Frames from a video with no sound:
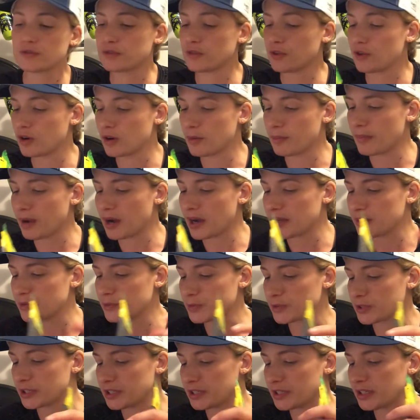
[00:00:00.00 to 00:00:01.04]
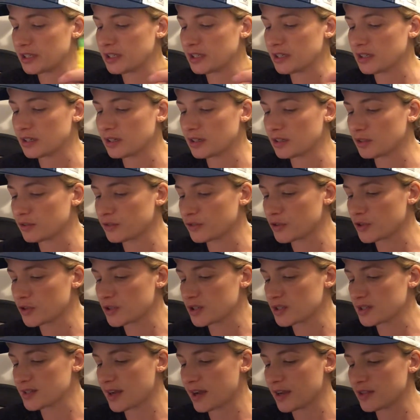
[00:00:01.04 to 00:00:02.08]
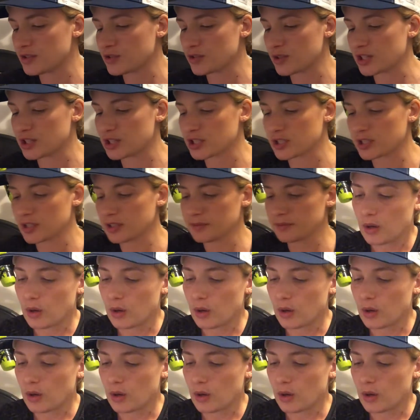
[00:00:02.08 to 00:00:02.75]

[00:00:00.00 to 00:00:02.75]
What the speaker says: for my running, and of course hydration.